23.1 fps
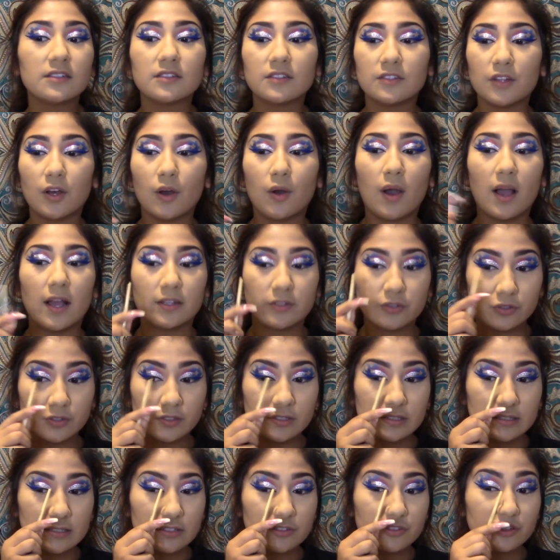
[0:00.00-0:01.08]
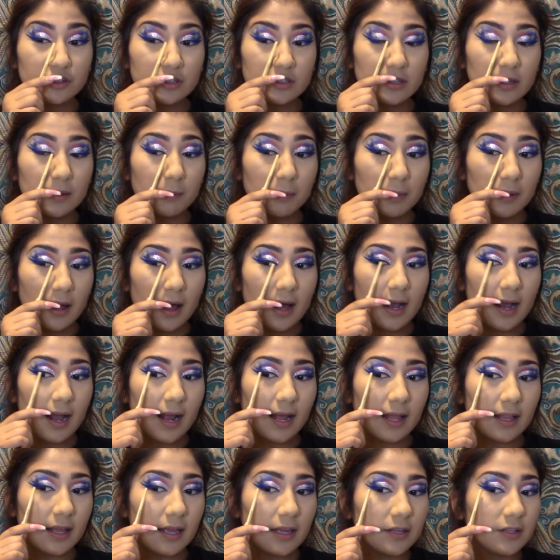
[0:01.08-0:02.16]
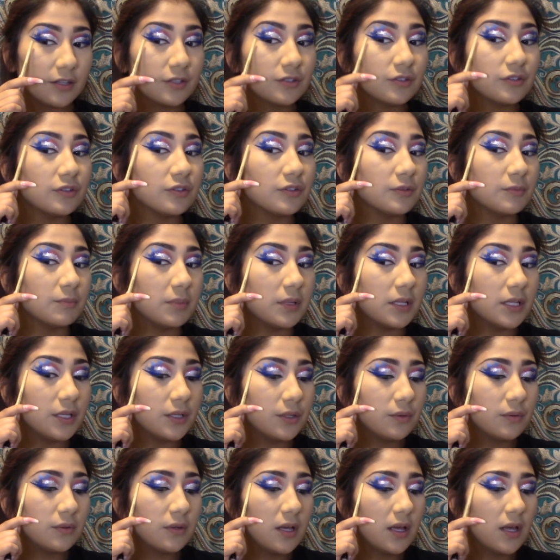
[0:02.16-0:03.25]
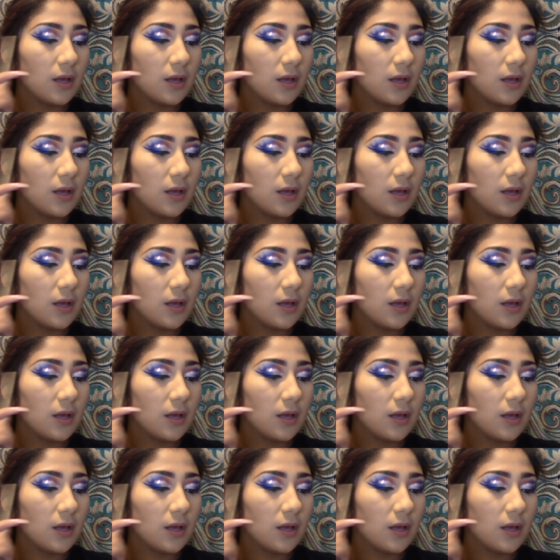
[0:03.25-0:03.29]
So I transitioned the black eyeliner to blue,